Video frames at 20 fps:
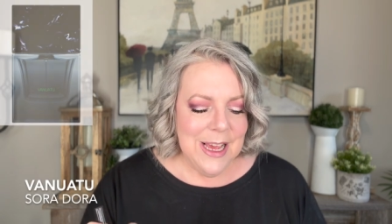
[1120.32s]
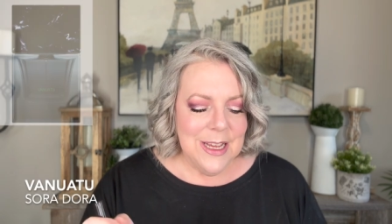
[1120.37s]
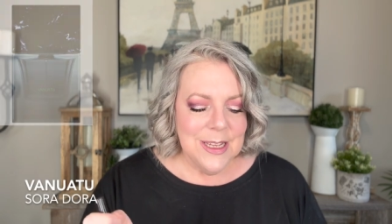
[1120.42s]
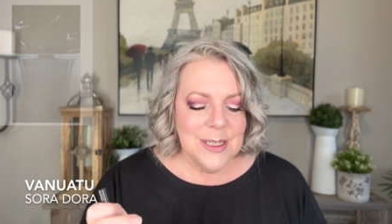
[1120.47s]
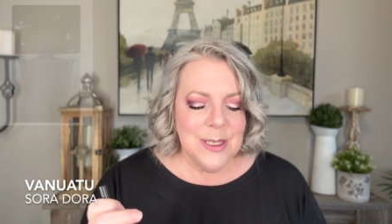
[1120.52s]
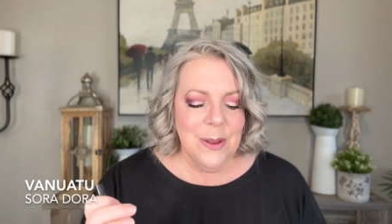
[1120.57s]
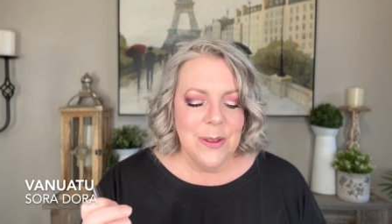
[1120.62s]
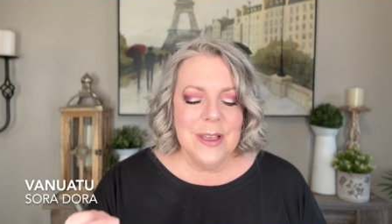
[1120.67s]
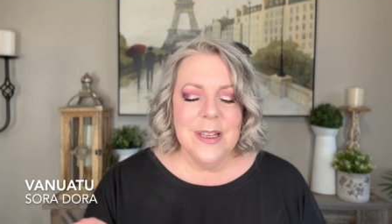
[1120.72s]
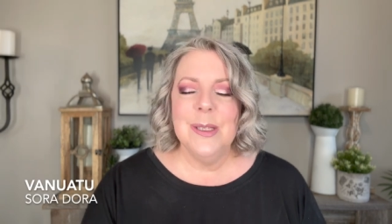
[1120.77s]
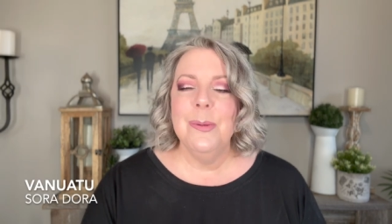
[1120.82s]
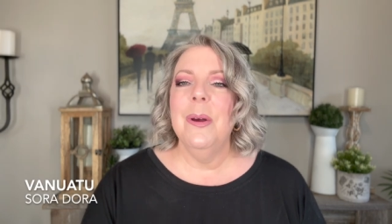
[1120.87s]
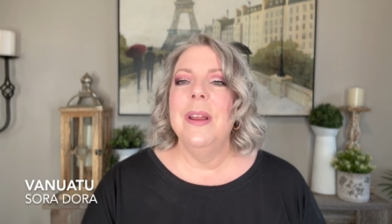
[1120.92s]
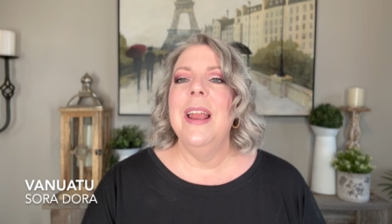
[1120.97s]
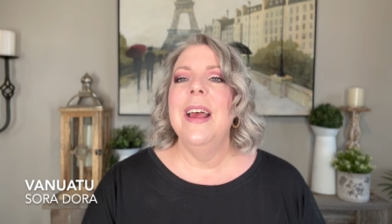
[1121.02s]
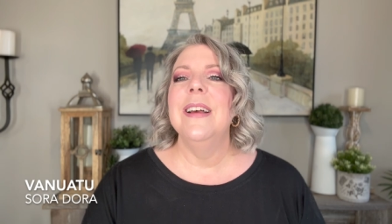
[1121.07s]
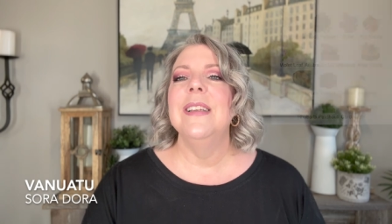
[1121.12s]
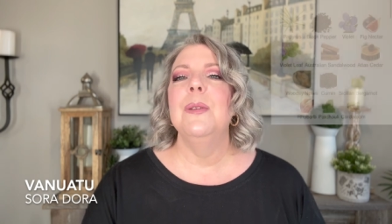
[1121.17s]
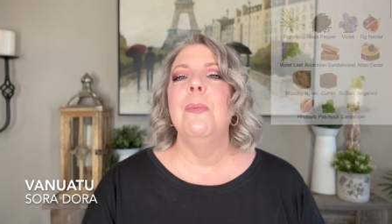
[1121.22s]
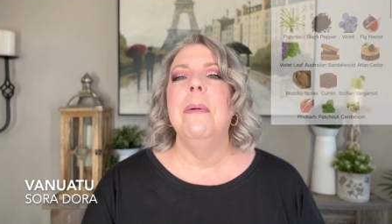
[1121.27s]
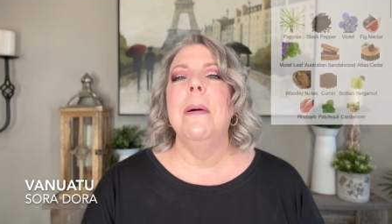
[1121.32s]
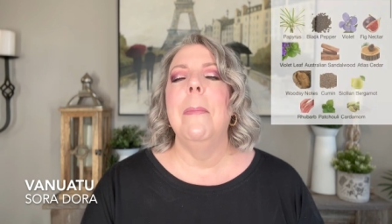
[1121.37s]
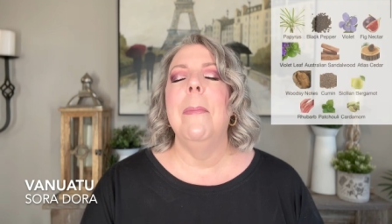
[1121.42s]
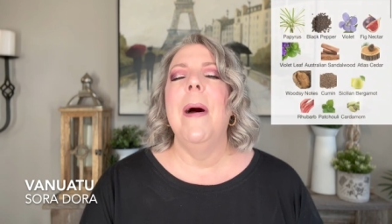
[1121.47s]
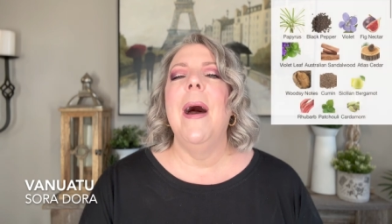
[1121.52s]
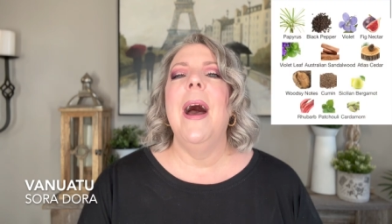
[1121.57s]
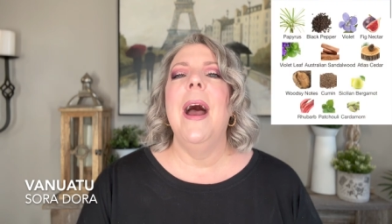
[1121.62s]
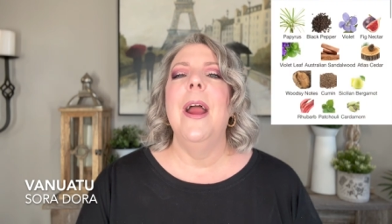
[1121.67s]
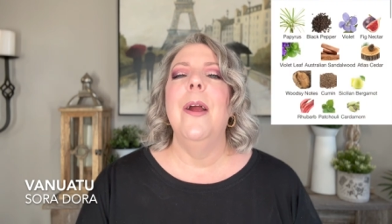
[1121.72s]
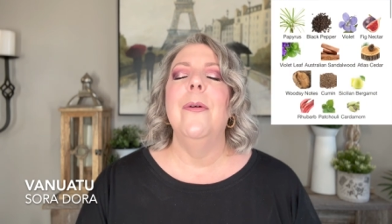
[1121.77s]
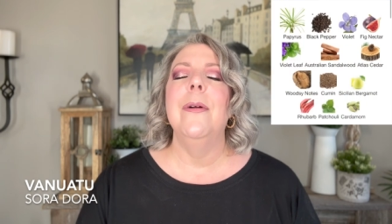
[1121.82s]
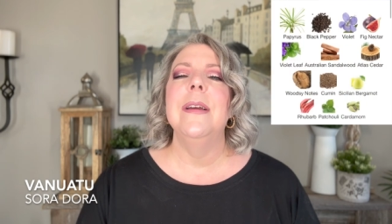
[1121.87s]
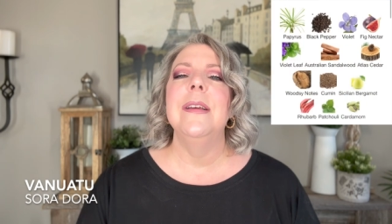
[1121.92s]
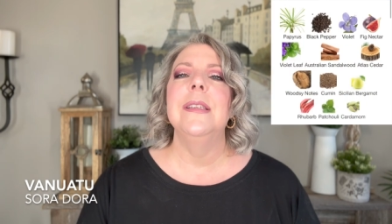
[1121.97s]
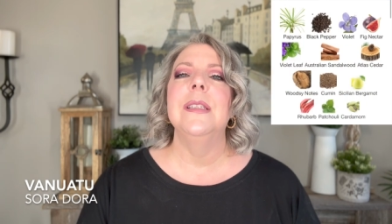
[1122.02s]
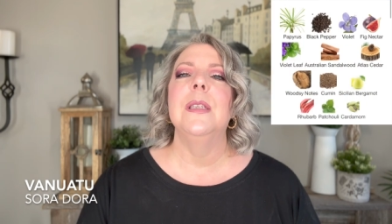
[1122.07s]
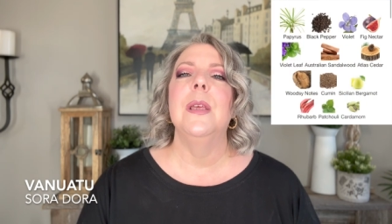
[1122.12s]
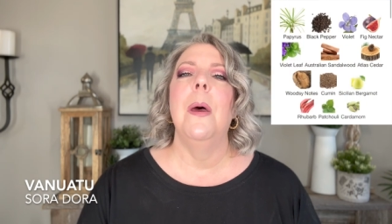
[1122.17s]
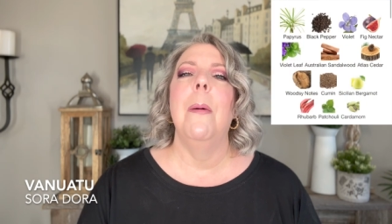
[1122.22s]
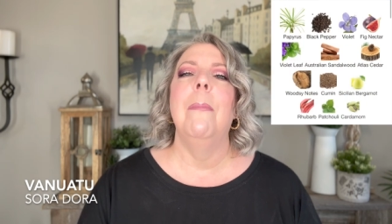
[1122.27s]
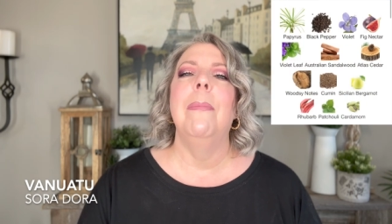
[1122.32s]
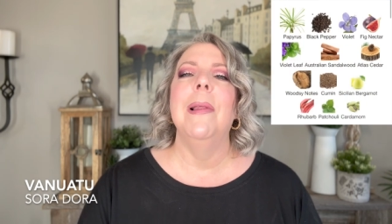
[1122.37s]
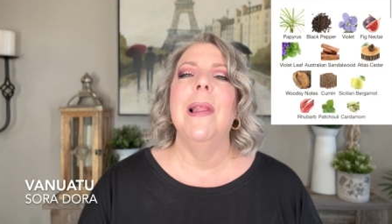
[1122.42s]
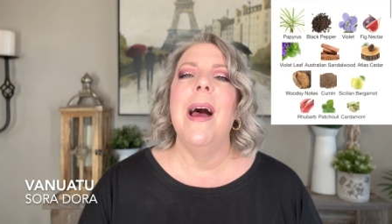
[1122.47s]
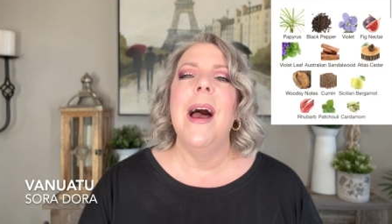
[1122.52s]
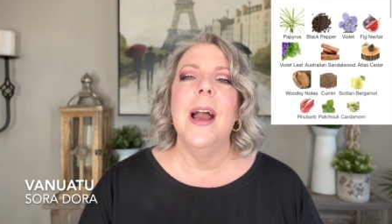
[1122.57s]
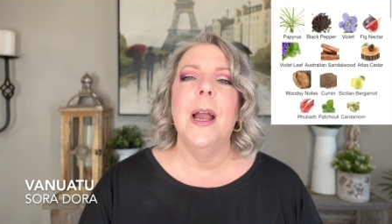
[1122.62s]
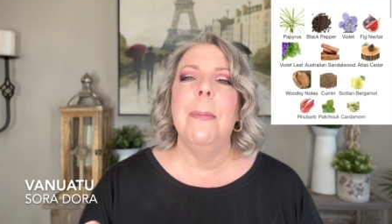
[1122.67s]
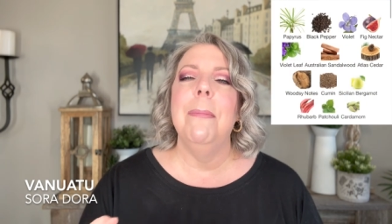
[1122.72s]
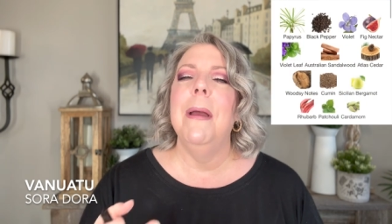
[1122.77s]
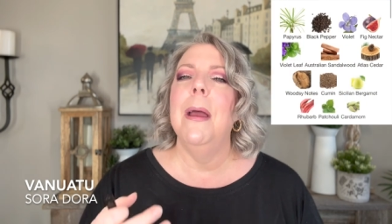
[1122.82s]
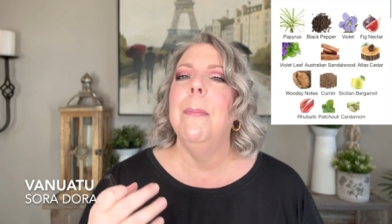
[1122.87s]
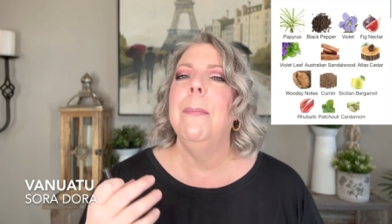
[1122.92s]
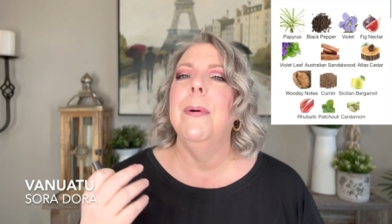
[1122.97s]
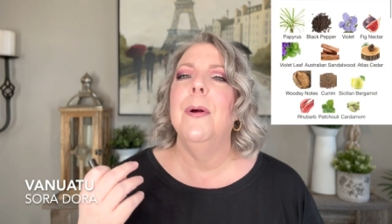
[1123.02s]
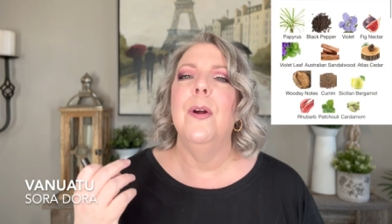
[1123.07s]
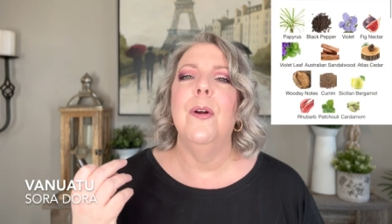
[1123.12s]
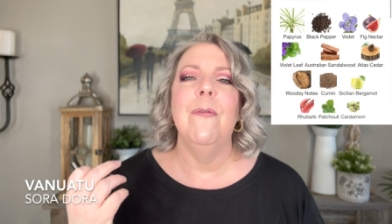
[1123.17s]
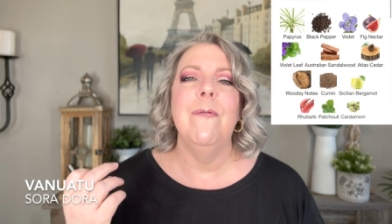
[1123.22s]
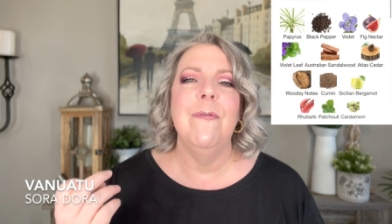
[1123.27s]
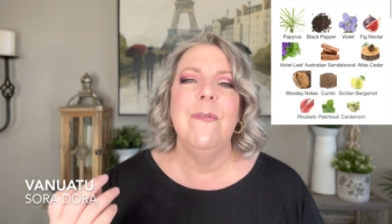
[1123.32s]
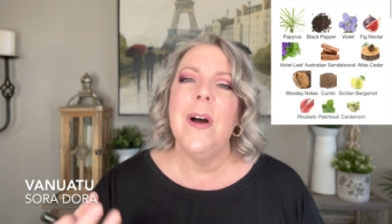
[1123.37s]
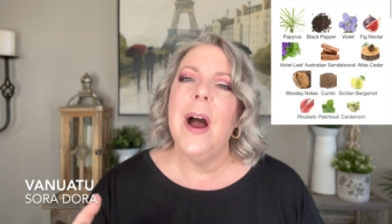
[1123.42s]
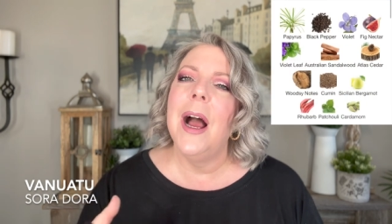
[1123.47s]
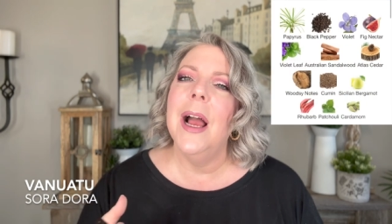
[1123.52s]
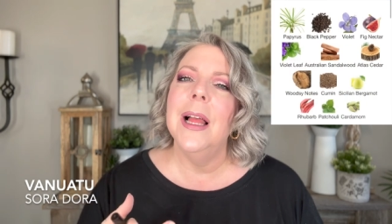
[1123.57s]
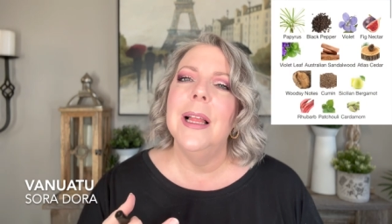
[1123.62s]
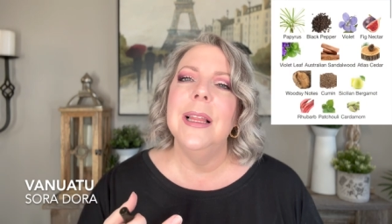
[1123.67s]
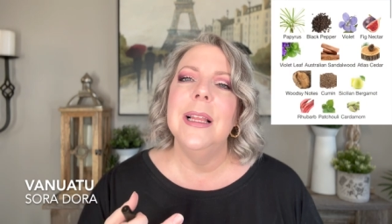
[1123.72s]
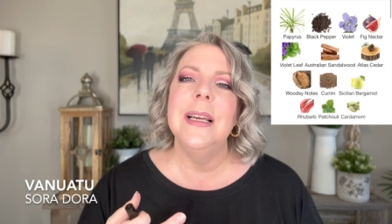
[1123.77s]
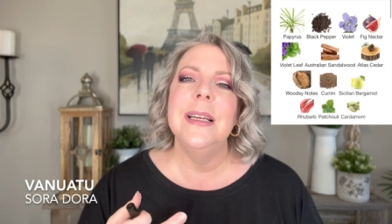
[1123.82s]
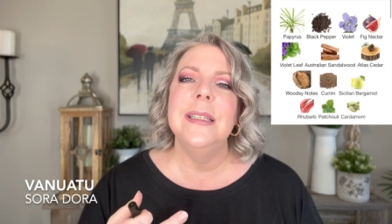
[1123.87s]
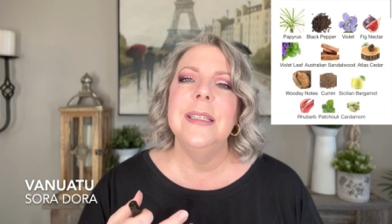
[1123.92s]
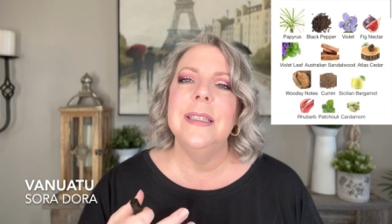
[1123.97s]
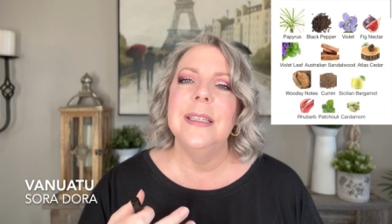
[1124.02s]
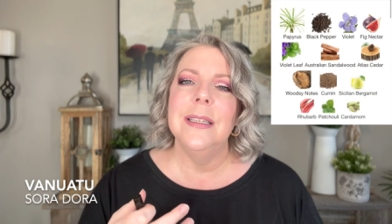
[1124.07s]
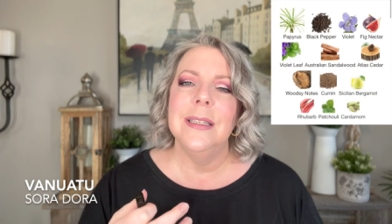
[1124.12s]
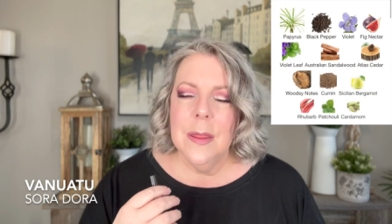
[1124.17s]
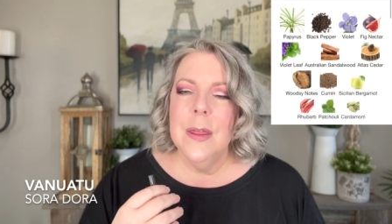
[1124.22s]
So this one has papyrus, black pepper, violet.